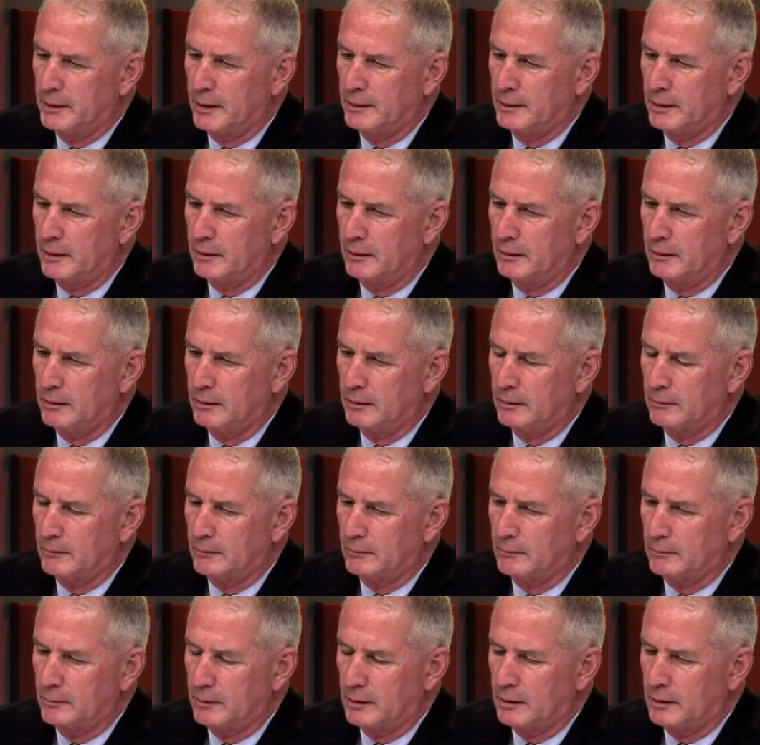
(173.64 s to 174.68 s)
You,
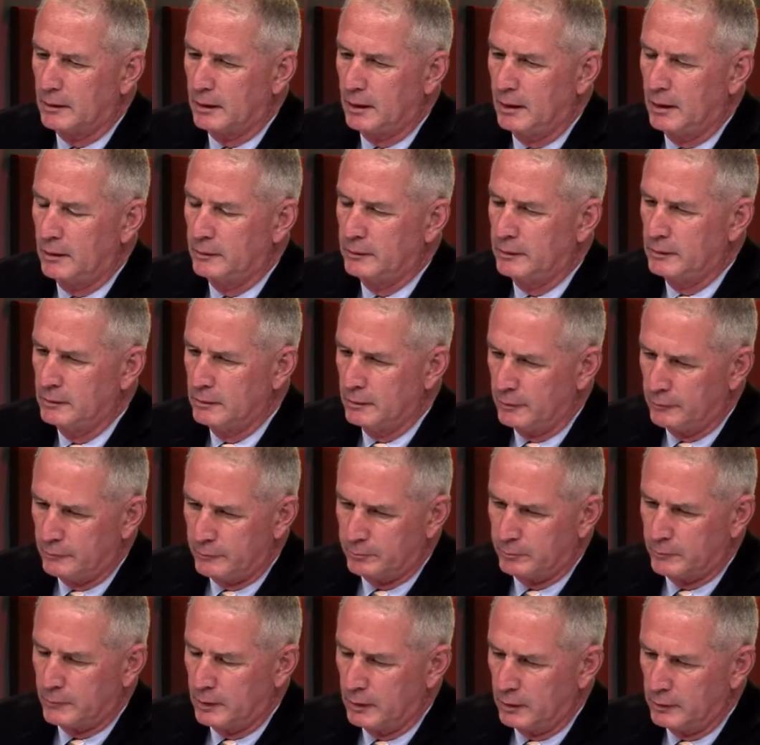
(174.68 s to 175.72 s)
you, you, know, you're
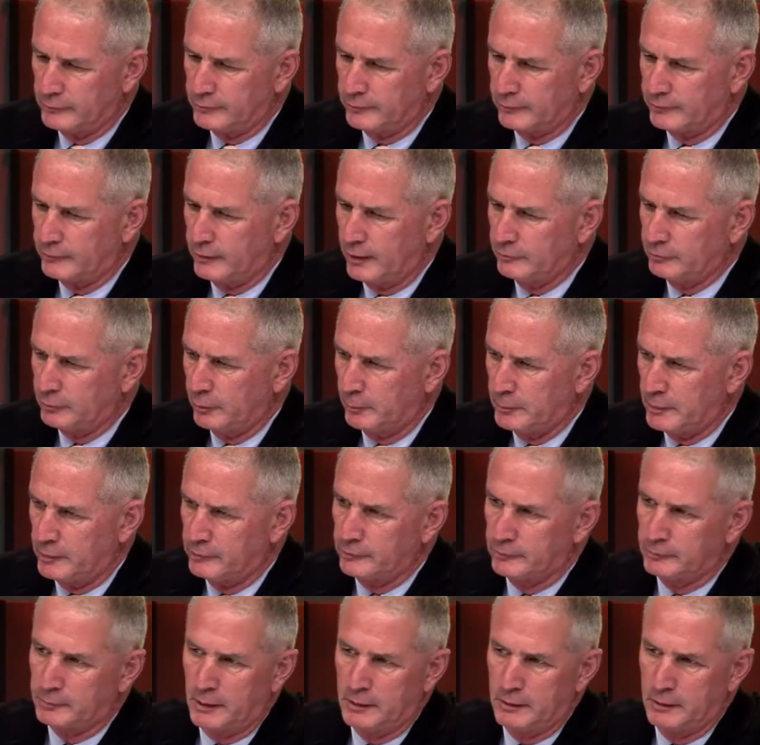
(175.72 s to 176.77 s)
you're a successful
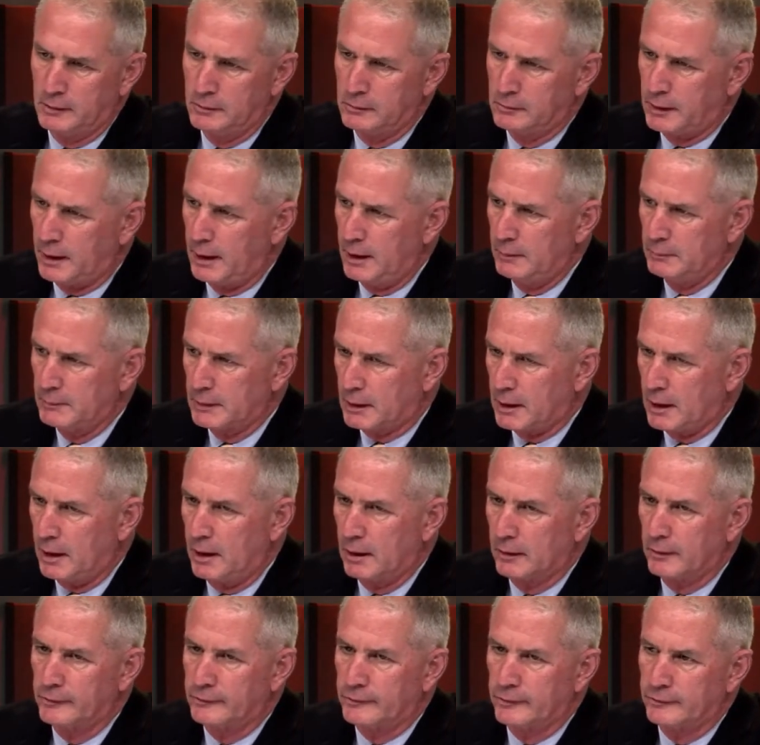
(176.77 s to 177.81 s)
businessman. You came to
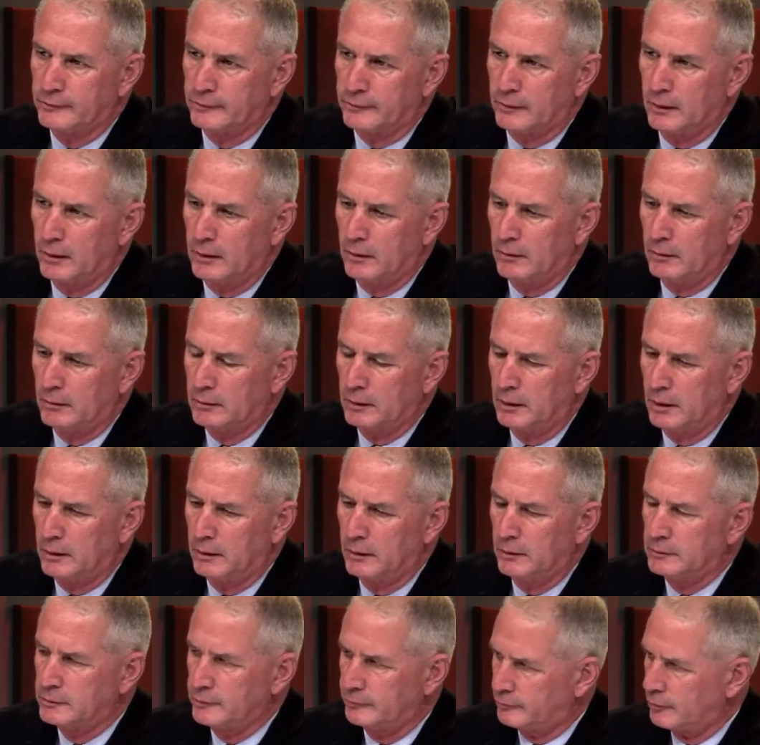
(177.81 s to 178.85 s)
Congress. This is a, you know,
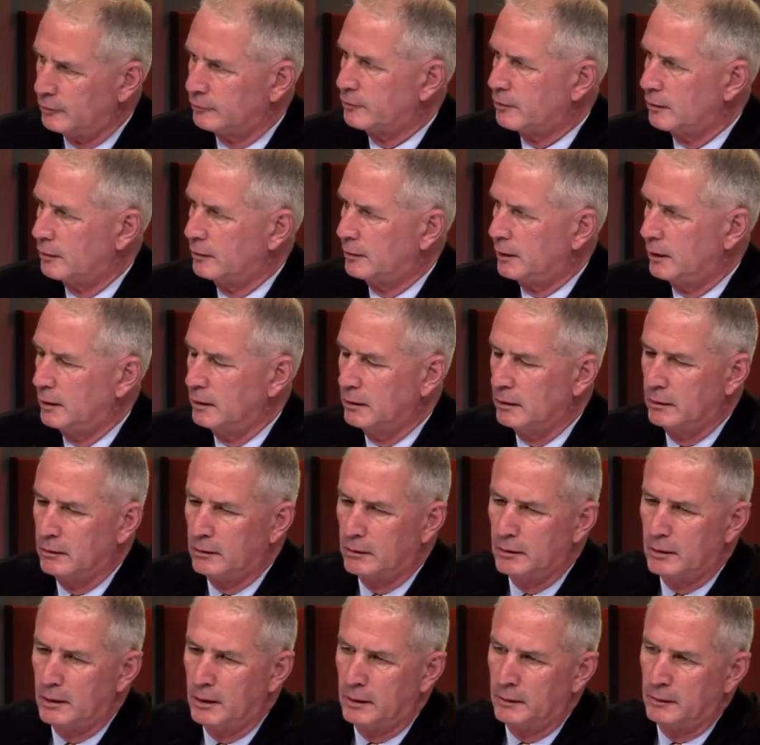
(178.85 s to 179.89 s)
you're just your third year
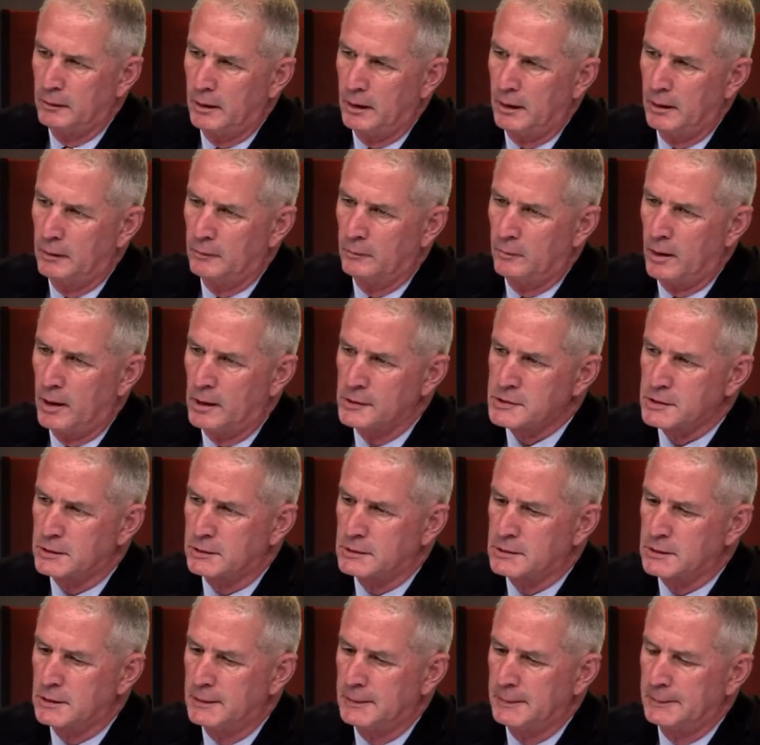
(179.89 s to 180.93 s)
in in
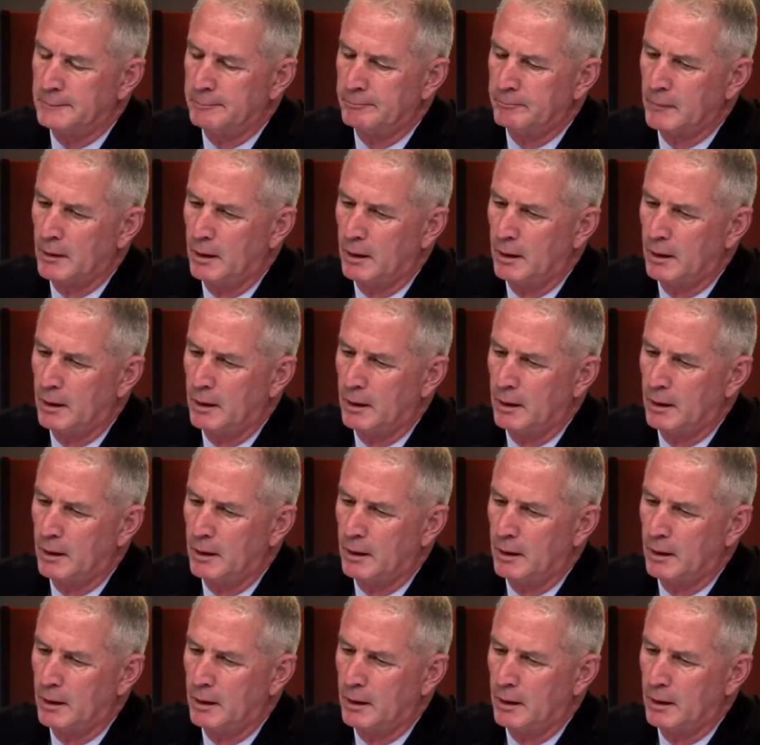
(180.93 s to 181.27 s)
Washington,